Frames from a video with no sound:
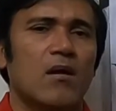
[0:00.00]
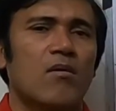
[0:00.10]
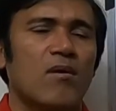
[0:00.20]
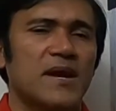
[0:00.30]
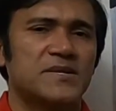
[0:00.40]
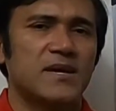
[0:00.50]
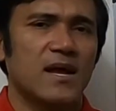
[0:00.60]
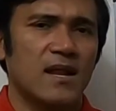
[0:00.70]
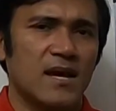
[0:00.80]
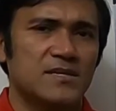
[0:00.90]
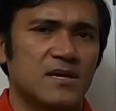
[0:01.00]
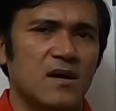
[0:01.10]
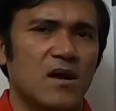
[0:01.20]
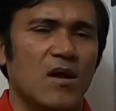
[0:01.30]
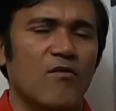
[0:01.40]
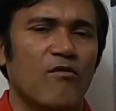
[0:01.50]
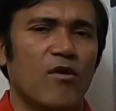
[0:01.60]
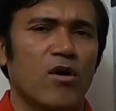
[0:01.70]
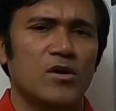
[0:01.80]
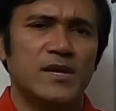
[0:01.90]
writing a letter
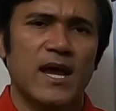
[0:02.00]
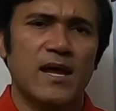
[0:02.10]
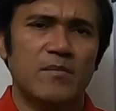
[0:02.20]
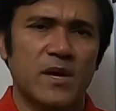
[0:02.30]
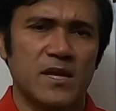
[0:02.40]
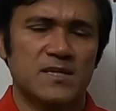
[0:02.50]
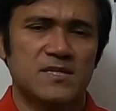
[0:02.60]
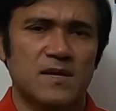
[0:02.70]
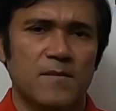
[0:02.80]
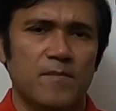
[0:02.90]
for 10 minutes.